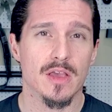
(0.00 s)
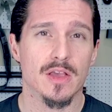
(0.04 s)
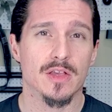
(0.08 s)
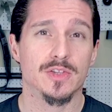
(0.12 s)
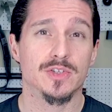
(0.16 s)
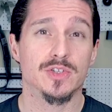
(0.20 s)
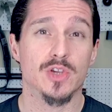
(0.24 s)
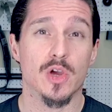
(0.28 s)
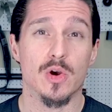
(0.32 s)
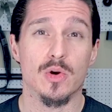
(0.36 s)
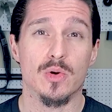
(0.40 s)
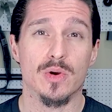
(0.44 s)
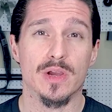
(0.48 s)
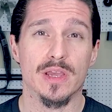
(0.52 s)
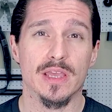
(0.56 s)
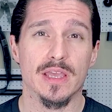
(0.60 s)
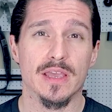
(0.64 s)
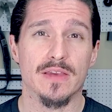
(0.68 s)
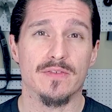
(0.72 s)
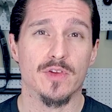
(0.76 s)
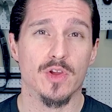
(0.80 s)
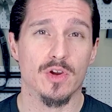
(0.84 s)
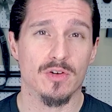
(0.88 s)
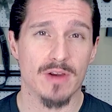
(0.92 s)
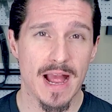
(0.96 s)
So
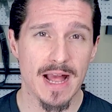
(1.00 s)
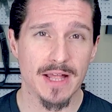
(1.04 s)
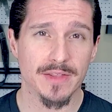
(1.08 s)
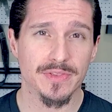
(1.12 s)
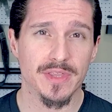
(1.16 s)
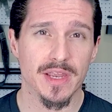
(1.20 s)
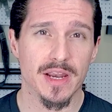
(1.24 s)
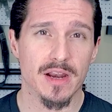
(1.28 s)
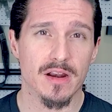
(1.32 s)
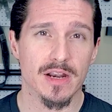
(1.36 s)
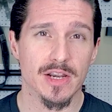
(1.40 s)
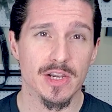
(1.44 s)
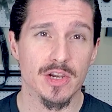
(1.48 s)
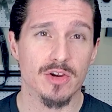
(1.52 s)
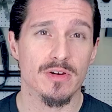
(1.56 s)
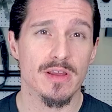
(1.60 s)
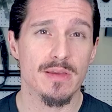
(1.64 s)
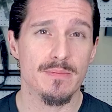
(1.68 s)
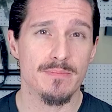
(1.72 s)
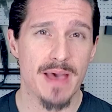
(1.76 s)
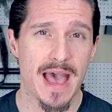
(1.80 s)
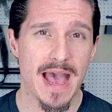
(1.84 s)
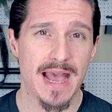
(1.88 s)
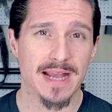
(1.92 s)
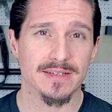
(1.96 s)
if you're out there and you're
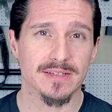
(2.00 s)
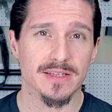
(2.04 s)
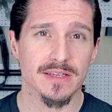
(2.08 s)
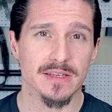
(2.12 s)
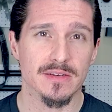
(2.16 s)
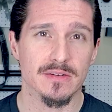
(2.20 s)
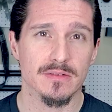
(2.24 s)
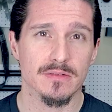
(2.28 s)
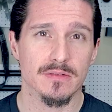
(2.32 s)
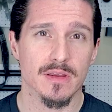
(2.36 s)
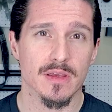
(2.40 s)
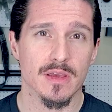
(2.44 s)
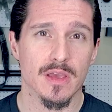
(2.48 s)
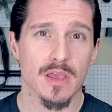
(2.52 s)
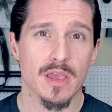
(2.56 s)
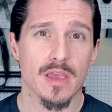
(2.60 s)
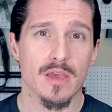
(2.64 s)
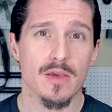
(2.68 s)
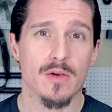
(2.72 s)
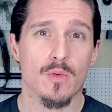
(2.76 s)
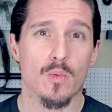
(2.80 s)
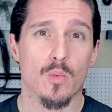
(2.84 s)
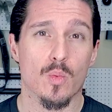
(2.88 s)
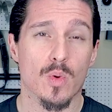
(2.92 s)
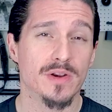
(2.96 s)
impacted,
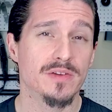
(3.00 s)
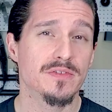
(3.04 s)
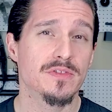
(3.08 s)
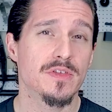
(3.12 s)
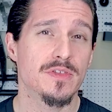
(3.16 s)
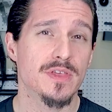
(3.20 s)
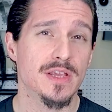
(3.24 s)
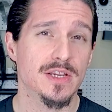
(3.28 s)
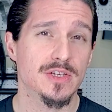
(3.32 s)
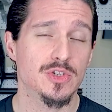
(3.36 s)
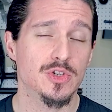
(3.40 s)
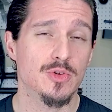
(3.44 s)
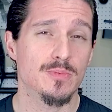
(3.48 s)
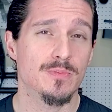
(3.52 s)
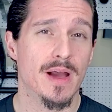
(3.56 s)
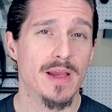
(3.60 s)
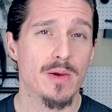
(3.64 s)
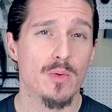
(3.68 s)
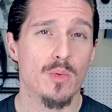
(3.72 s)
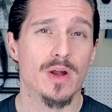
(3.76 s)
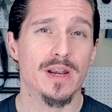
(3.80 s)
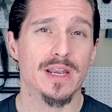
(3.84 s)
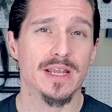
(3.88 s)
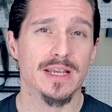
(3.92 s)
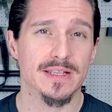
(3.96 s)
one of the things you might
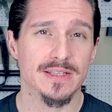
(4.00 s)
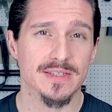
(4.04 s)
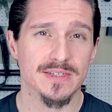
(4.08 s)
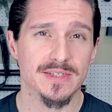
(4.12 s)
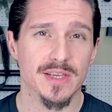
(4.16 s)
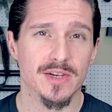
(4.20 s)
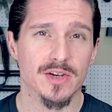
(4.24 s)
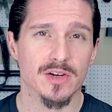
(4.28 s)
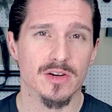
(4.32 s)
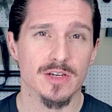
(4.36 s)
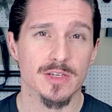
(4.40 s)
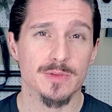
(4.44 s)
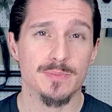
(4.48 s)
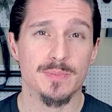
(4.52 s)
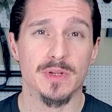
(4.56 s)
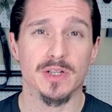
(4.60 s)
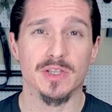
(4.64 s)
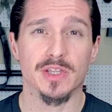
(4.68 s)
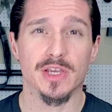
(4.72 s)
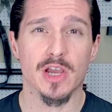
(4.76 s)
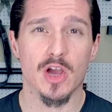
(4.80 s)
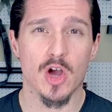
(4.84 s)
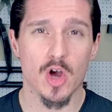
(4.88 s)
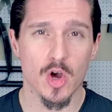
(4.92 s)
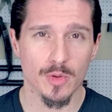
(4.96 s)
want to consider is
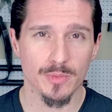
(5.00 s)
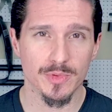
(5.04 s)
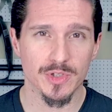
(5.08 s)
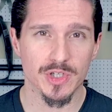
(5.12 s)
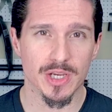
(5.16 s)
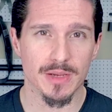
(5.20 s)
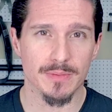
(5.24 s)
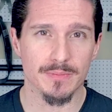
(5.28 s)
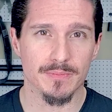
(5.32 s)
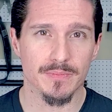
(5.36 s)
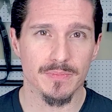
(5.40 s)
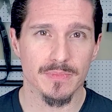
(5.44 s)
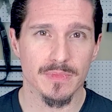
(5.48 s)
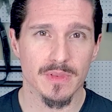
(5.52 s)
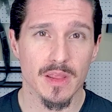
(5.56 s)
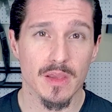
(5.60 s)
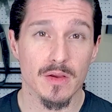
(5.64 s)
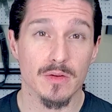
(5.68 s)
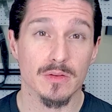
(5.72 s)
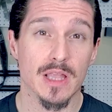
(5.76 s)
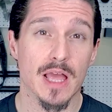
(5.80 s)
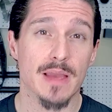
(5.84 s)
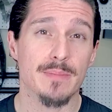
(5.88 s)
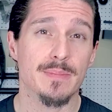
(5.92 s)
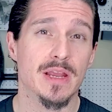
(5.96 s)
building a home gym.
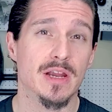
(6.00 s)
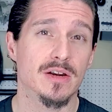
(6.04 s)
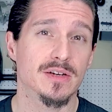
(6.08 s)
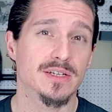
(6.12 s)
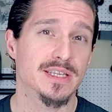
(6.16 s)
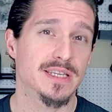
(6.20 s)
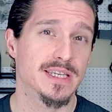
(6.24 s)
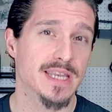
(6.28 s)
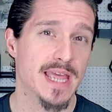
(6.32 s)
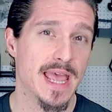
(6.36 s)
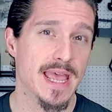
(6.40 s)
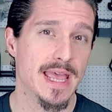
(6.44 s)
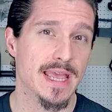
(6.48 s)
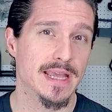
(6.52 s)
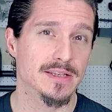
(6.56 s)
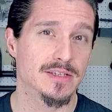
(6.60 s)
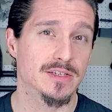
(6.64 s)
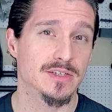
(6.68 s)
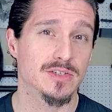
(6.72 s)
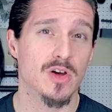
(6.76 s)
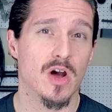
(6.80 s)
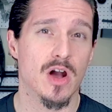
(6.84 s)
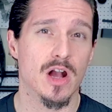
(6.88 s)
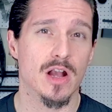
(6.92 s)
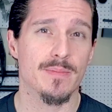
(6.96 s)
Well, I'm here today
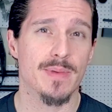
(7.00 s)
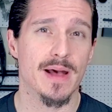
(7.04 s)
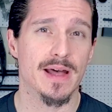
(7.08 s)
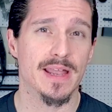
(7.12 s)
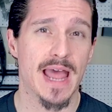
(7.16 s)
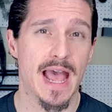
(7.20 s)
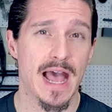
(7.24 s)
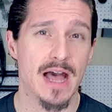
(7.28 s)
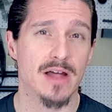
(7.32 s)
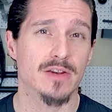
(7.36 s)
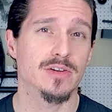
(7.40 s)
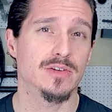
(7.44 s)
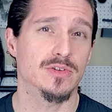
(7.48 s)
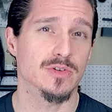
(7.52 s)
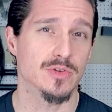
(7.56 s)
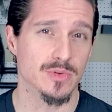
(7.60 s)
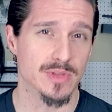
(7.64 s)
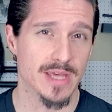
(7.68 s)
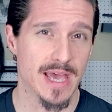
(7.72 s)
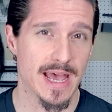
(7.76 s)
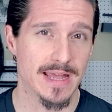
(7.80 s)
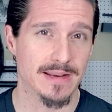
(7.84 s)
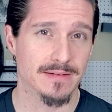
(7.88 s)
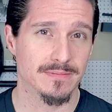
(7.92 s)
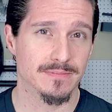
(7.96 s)
to talk about how to do
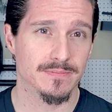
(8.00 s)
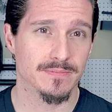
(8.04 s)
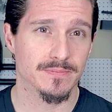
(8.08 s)
that.